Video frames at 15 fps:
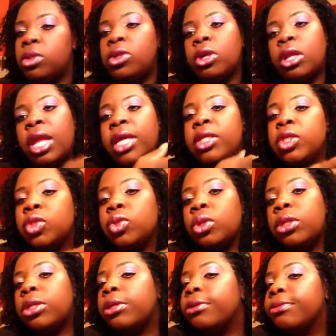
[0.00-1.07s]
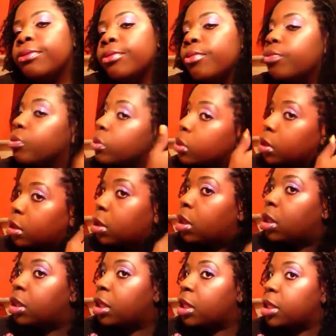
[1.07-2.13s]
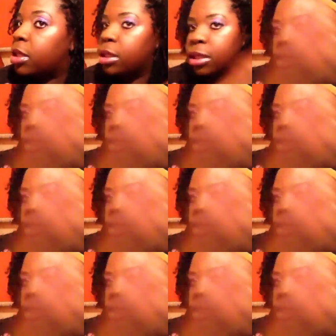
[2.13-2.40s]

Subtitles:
a lot shorter than this,